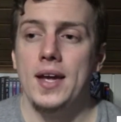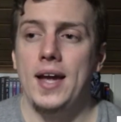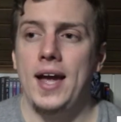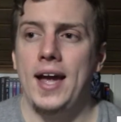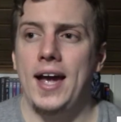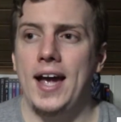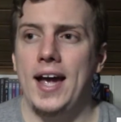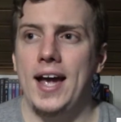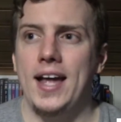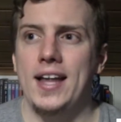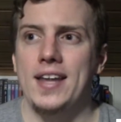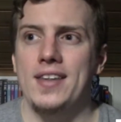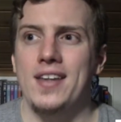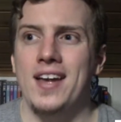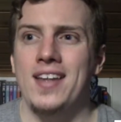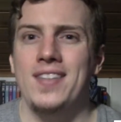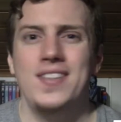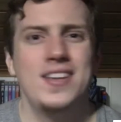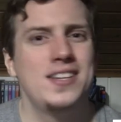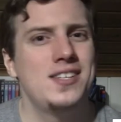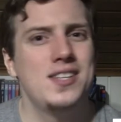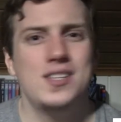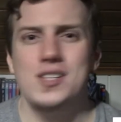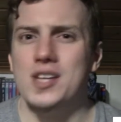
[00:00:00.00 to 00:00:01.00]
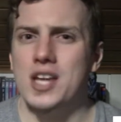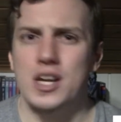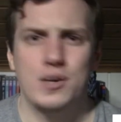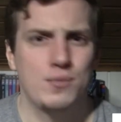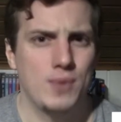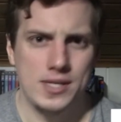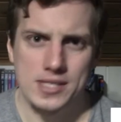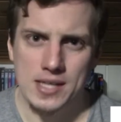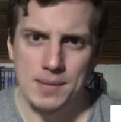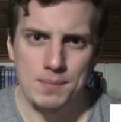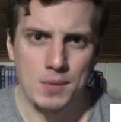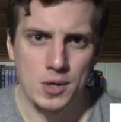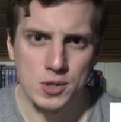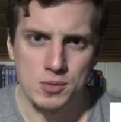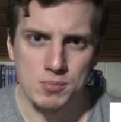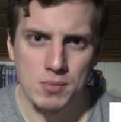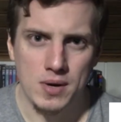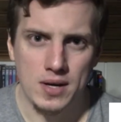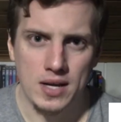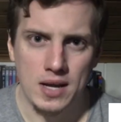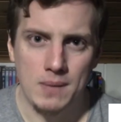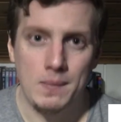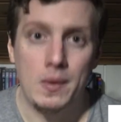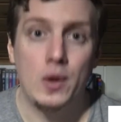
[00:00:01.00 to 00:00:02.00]
and this isn't going to raise that much
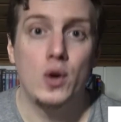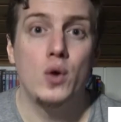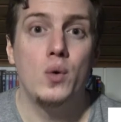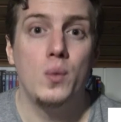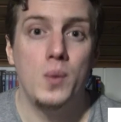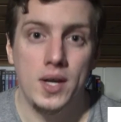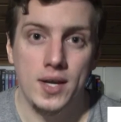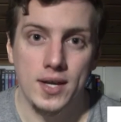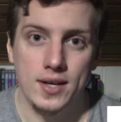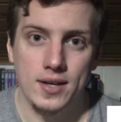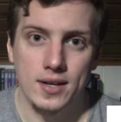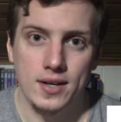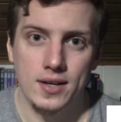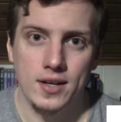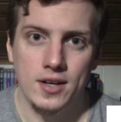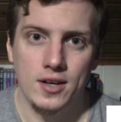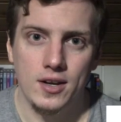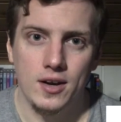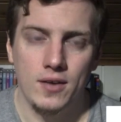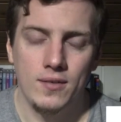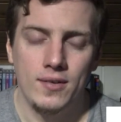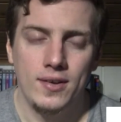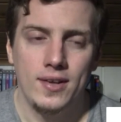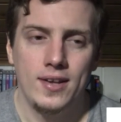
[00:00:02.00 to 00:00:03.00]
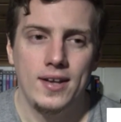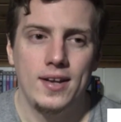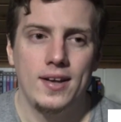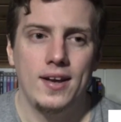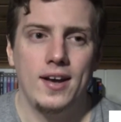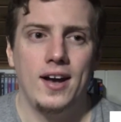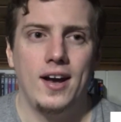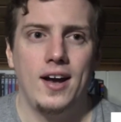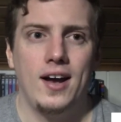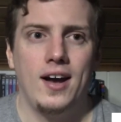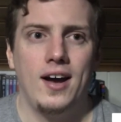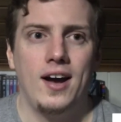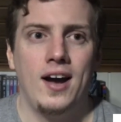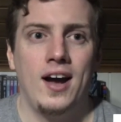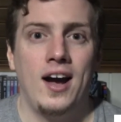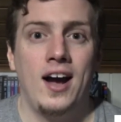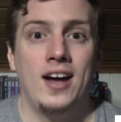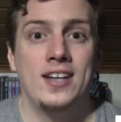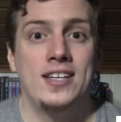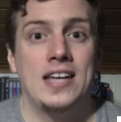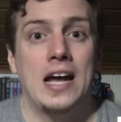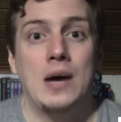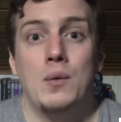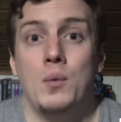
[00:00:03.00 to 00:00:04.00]
money. I mean, who are we kidding, you know?
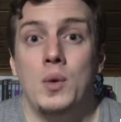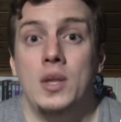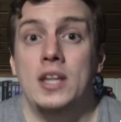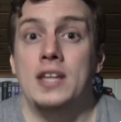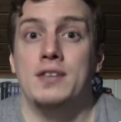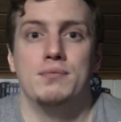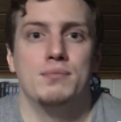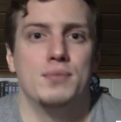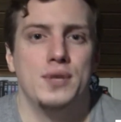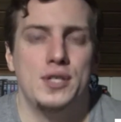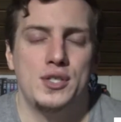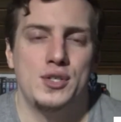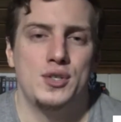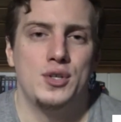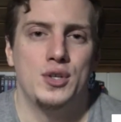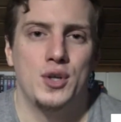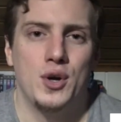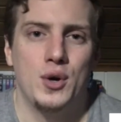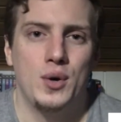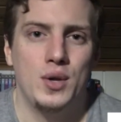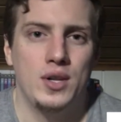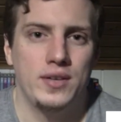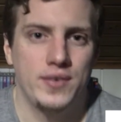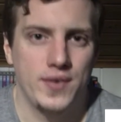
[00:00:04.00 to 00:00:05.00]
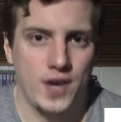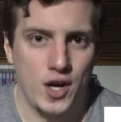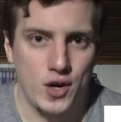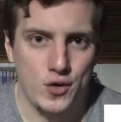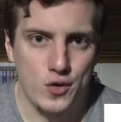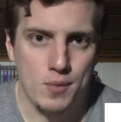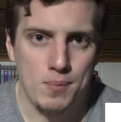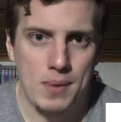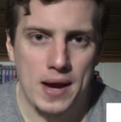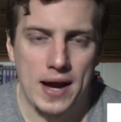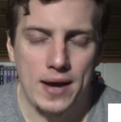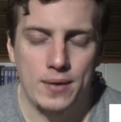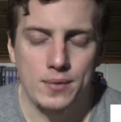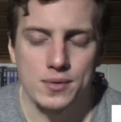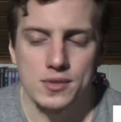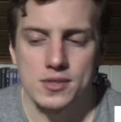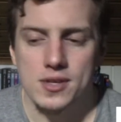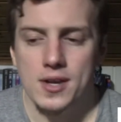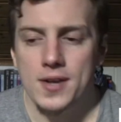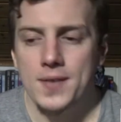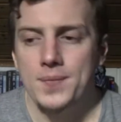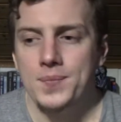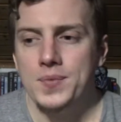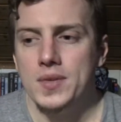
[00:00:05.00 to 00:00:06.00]
I doubt we'll even reach the goal of £100.